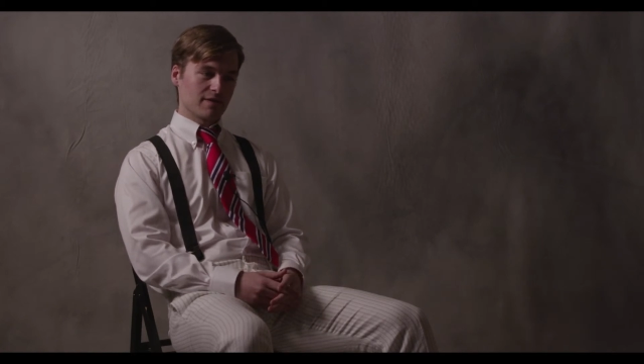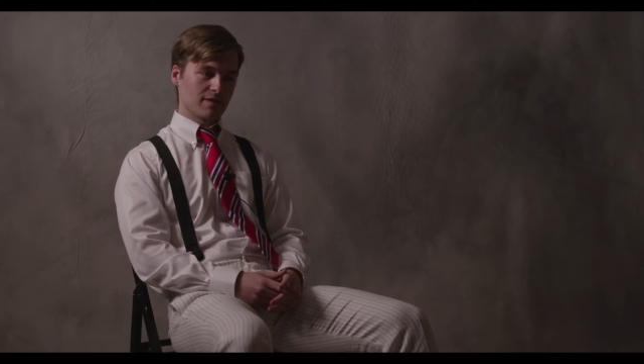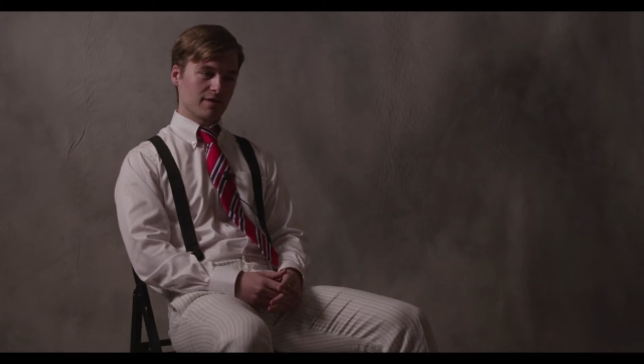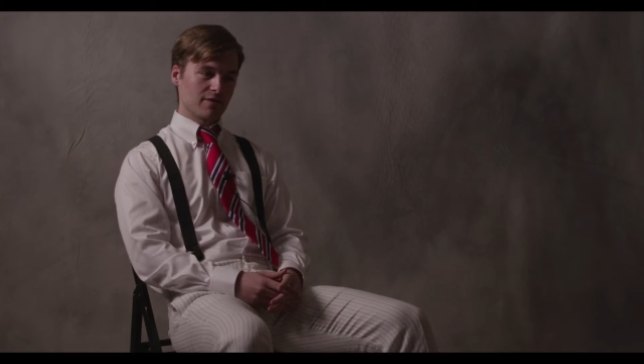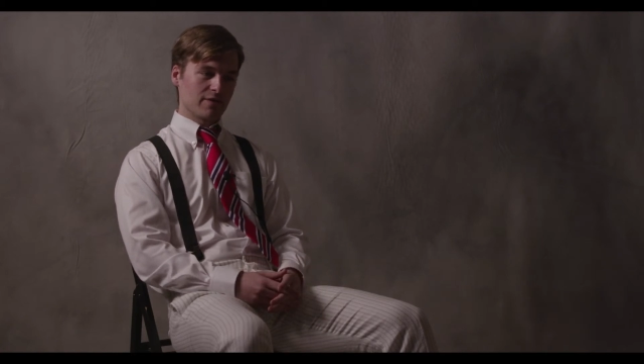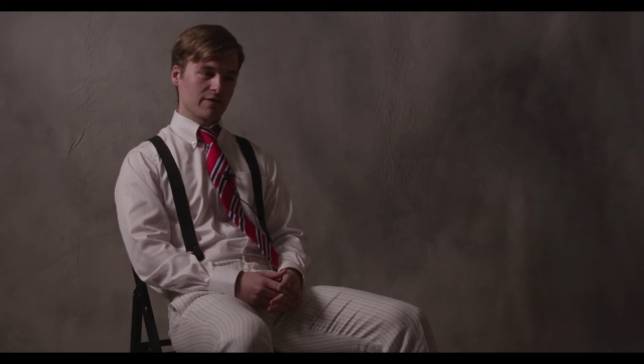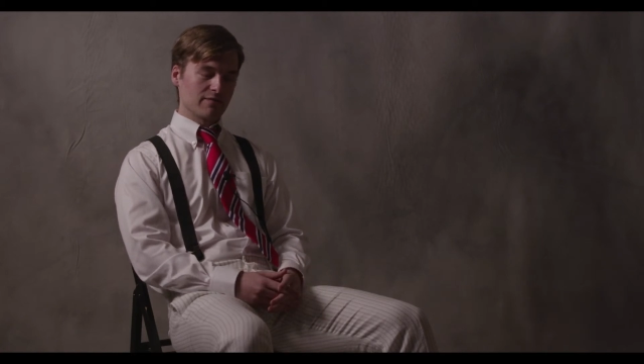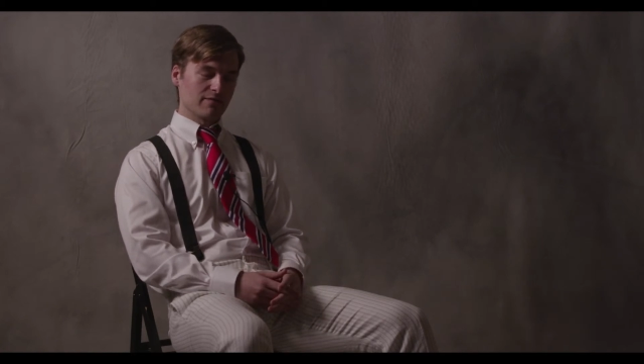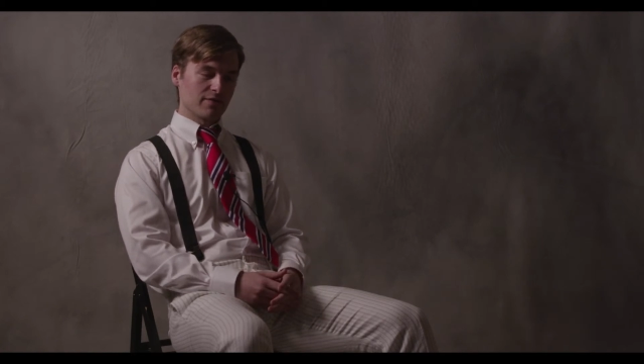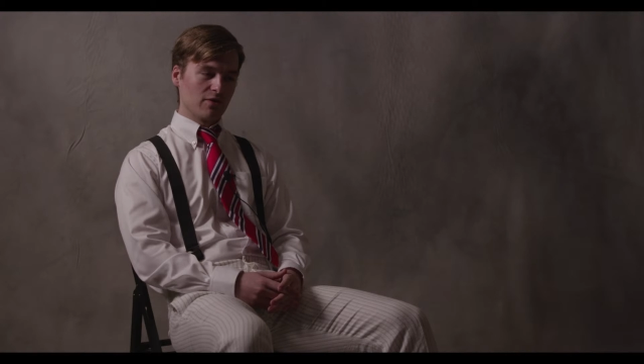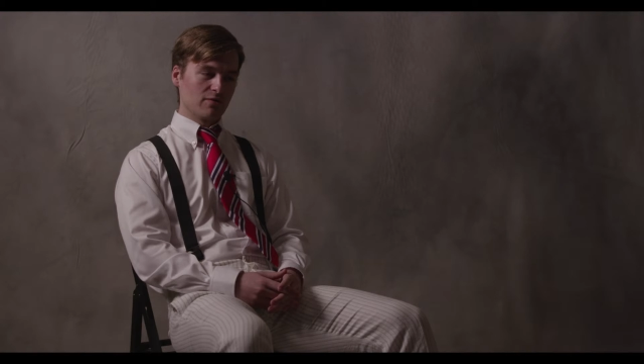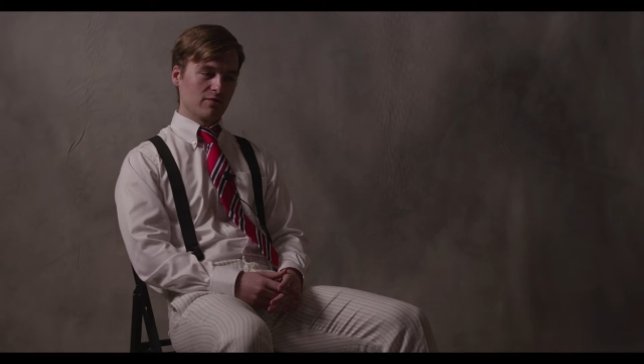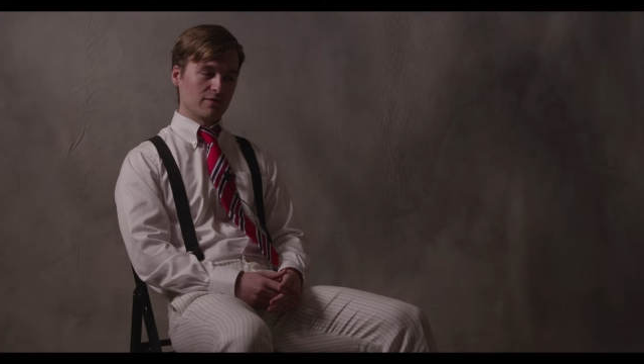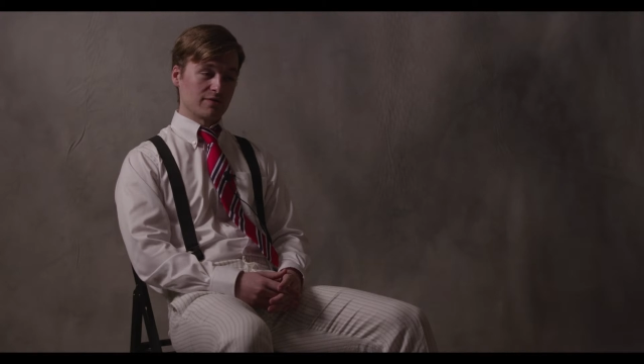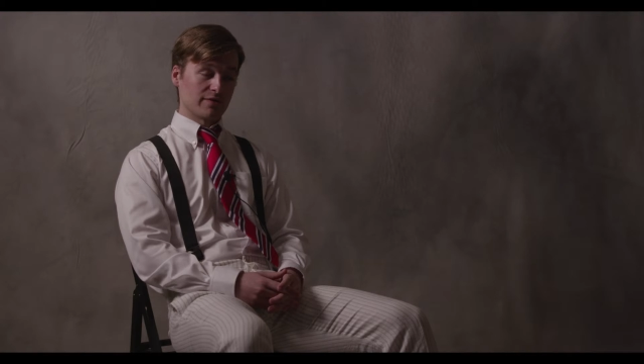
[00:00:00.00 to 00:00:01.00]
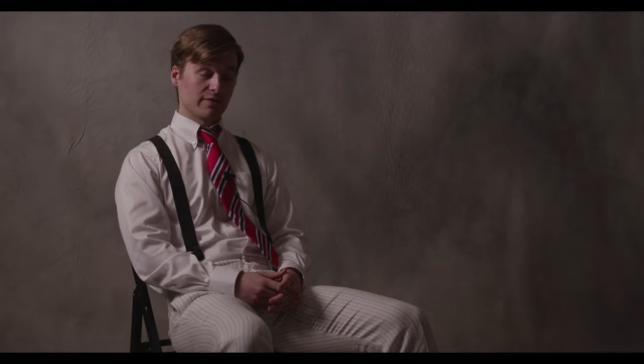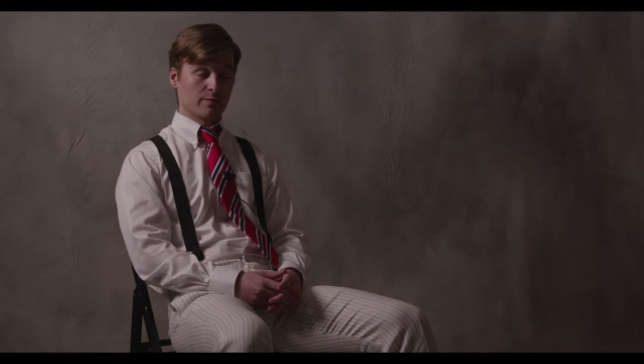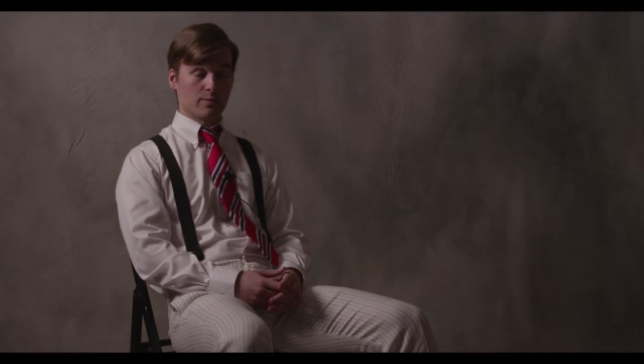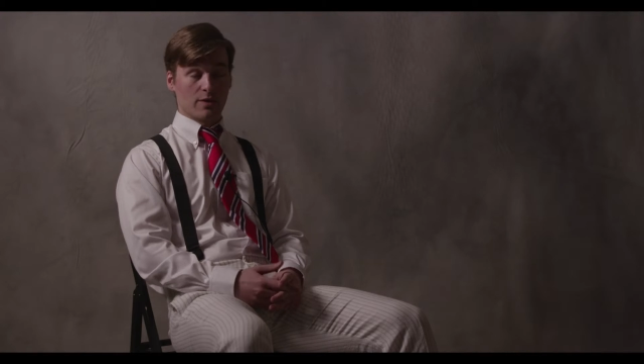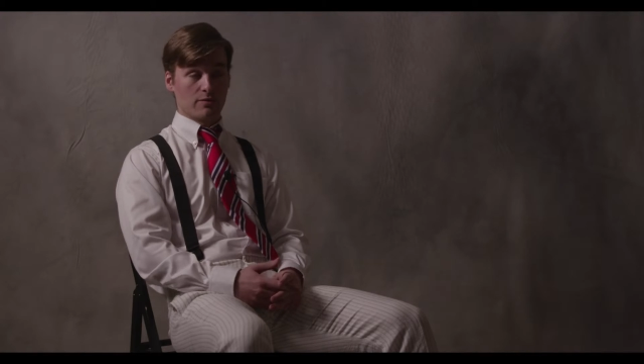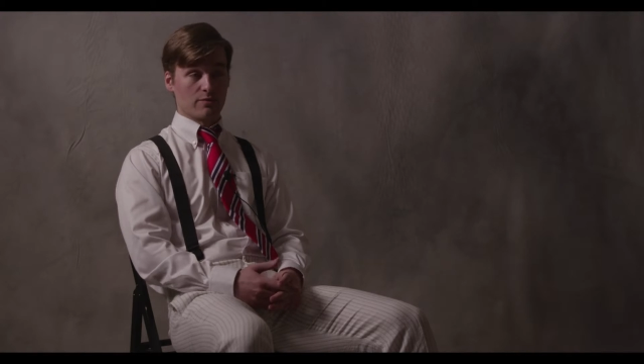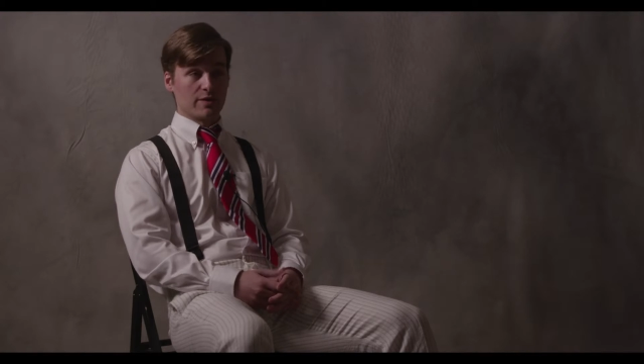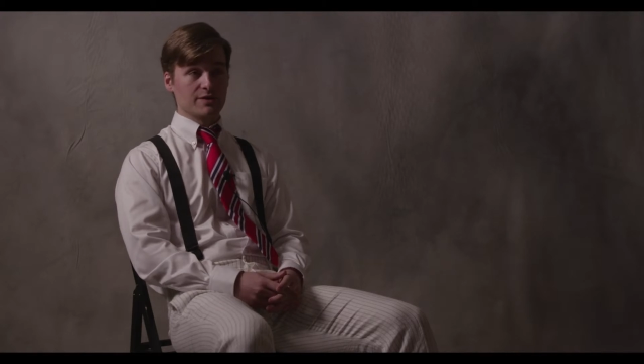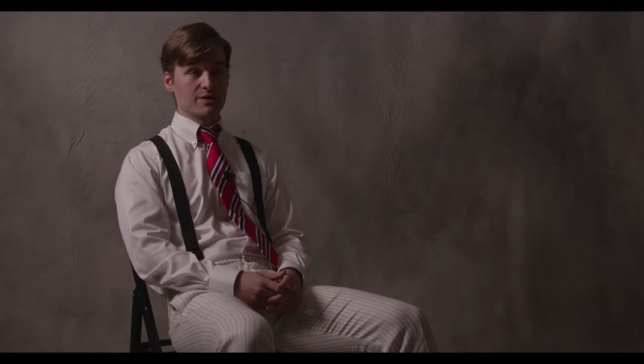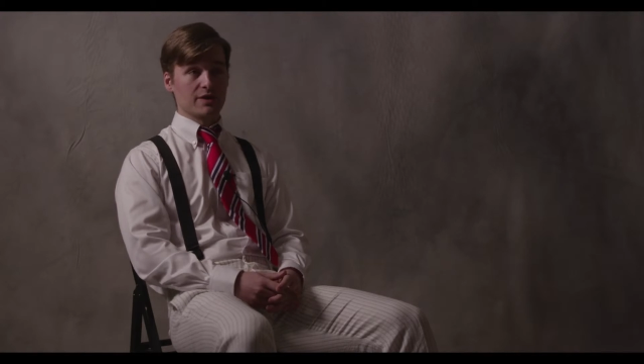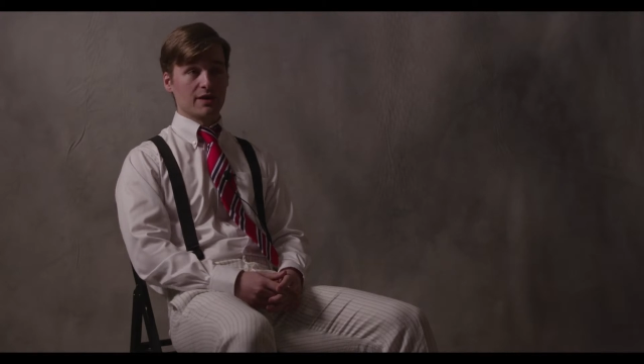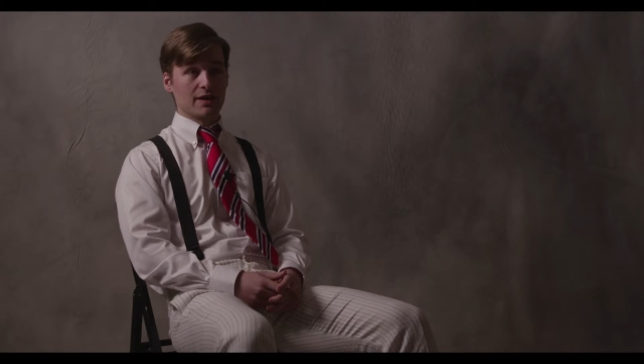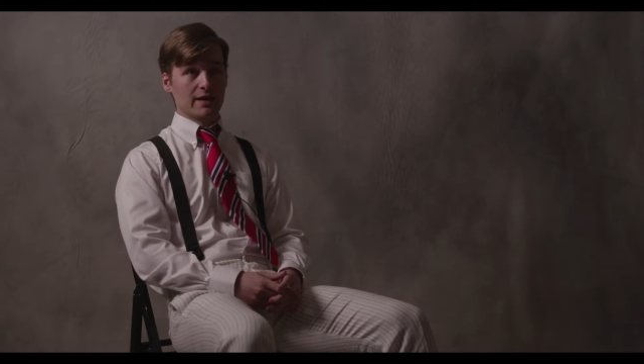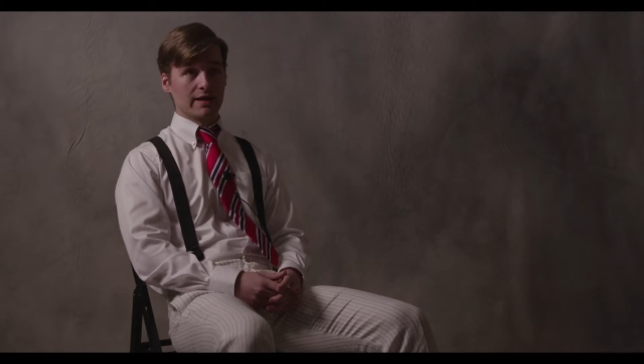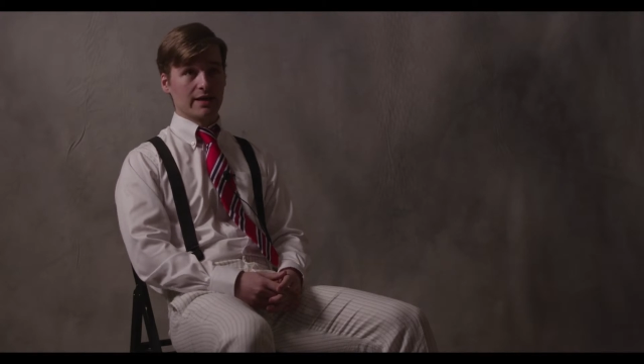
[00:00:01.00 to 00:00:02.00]
I got involved was
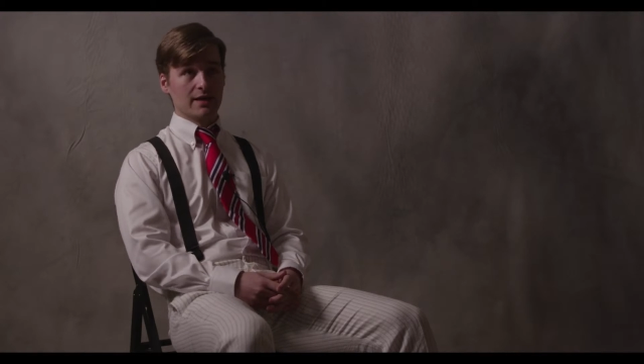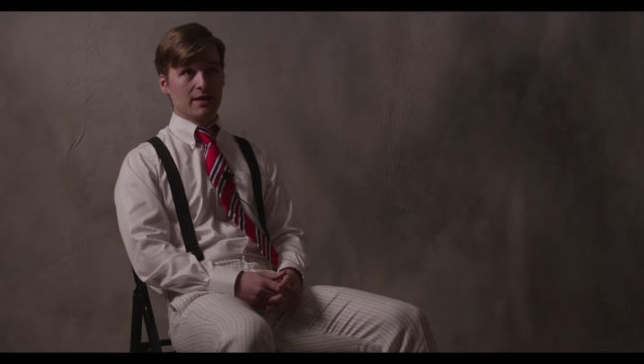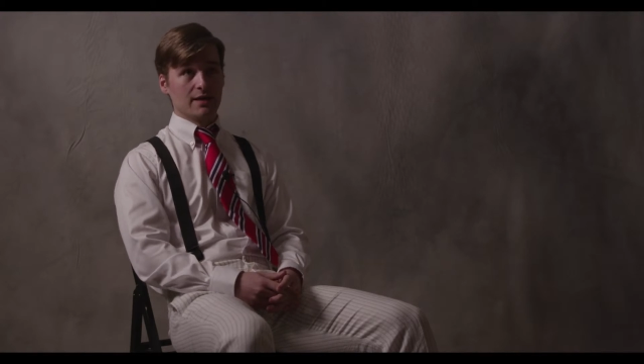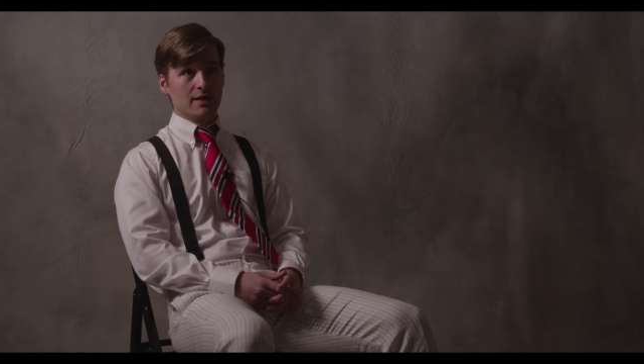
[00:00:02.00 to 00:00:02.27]
originally,